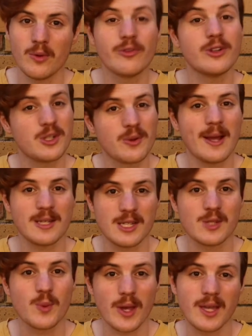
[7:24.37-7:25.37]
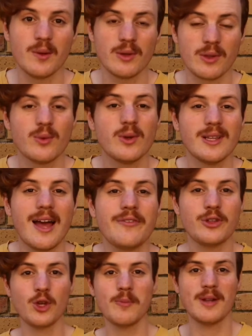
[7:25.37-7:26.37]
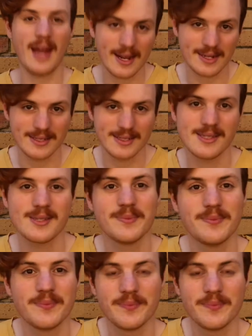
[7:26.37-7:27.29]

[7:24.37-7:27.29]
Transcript: for directors working with real-life human actors.